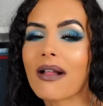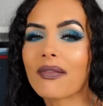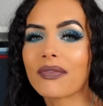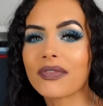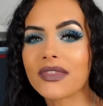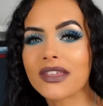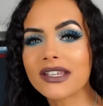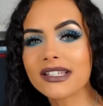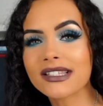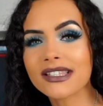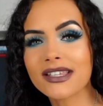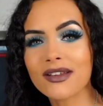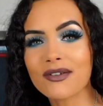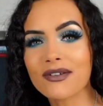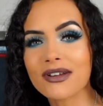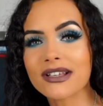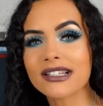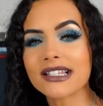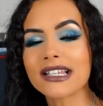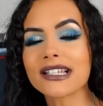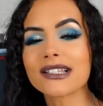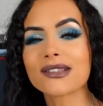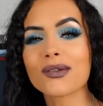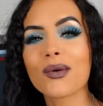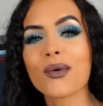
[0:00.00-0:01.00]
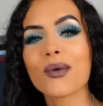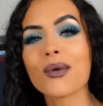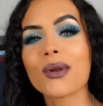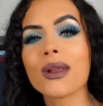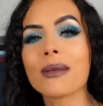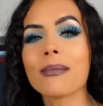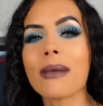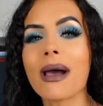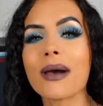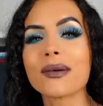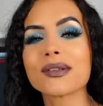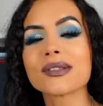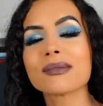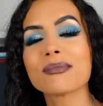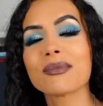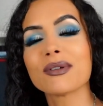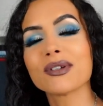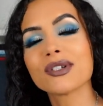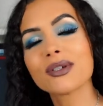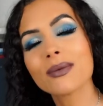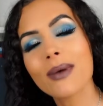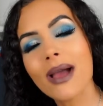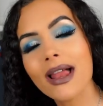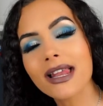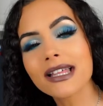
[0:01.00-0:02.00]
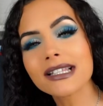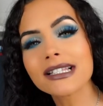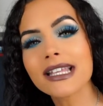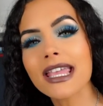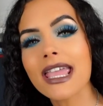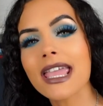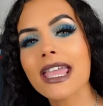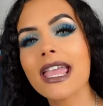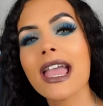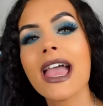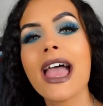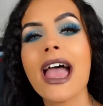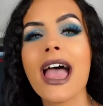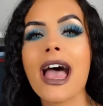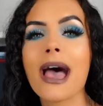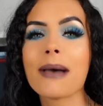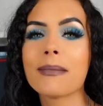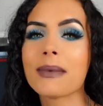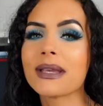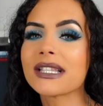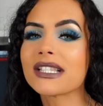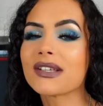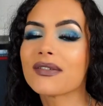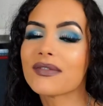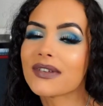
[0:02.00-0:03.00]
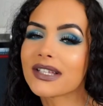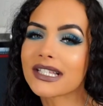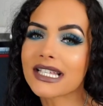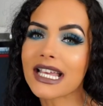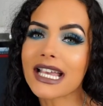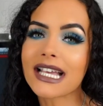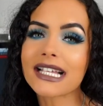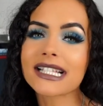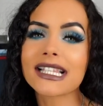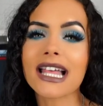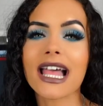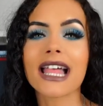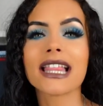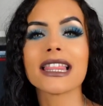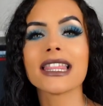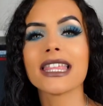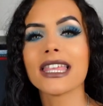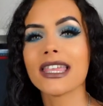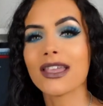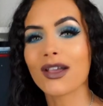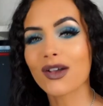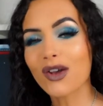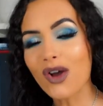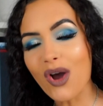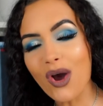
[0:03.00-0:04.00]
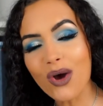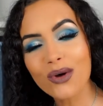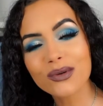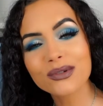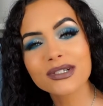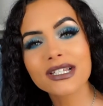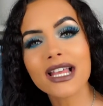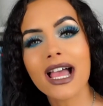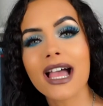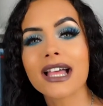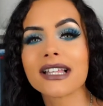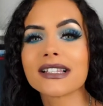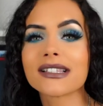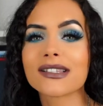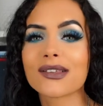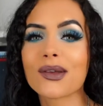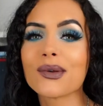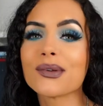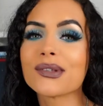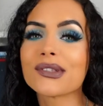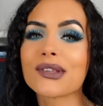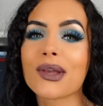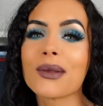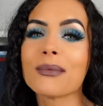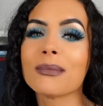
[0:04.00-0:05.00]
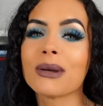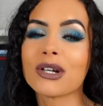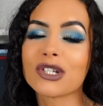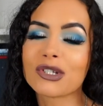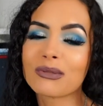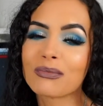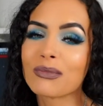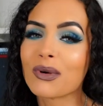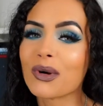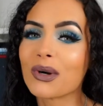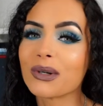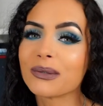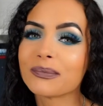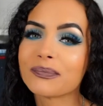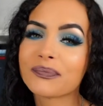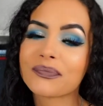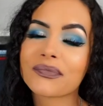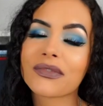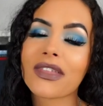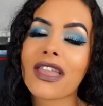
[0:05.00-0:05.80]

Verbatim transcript: and this series is all about spirituality and metaphysics and the occult and so much more.